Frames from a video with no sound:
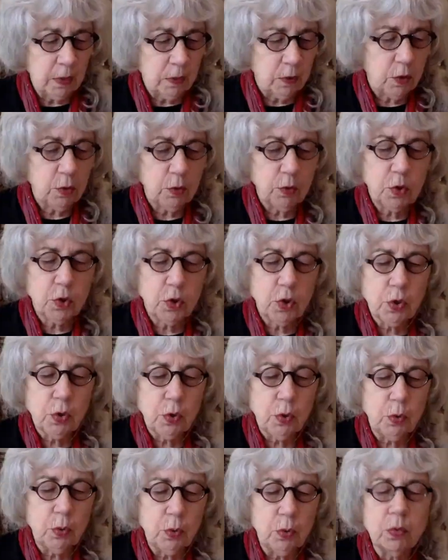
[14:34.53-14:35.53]
to
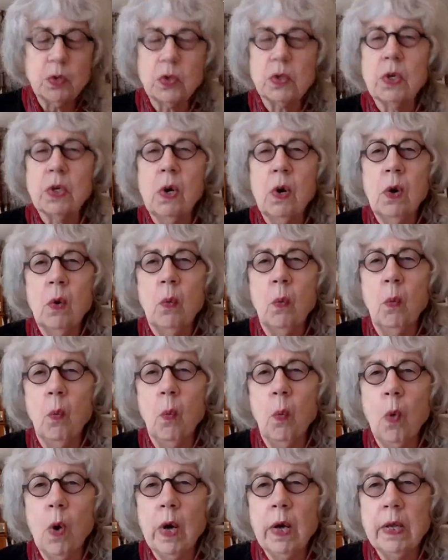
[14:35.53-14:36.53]
choose
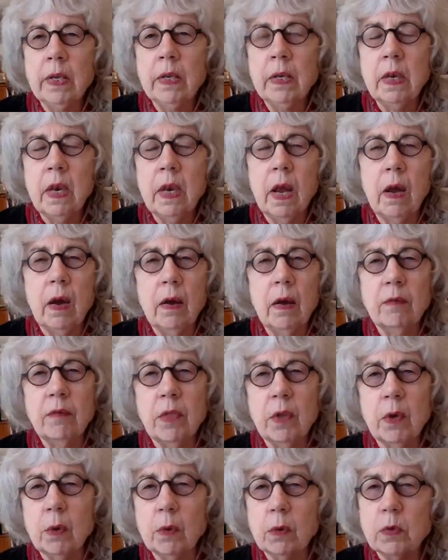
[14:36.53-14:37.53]
one of
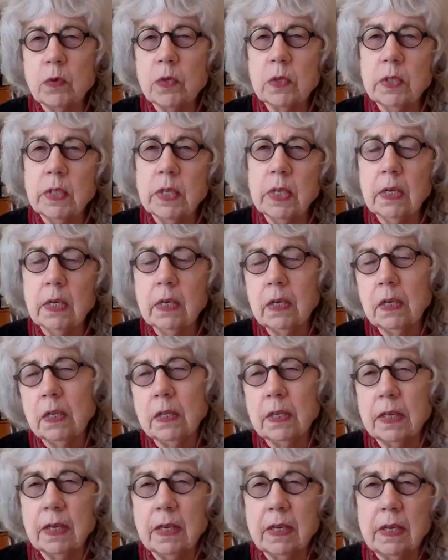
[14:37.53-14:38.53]
those
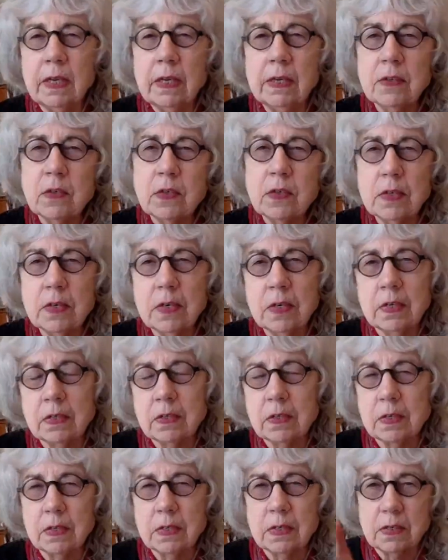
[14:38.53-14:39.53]
little
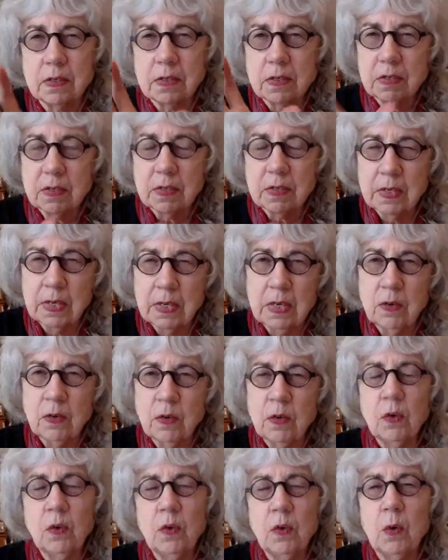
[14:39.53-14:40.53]
incidences
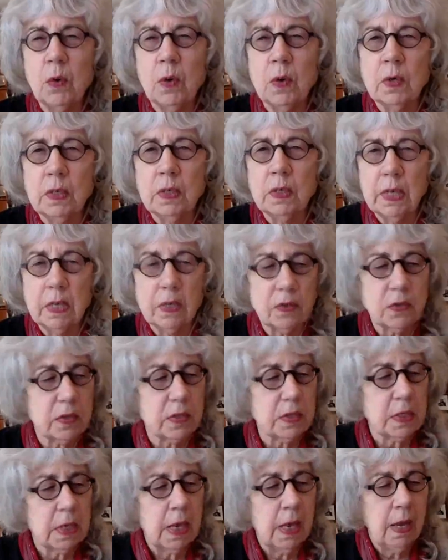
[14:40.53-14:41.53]
in your
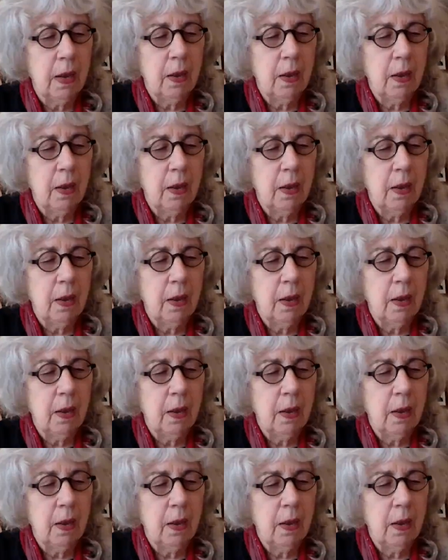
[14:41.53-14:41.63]
list.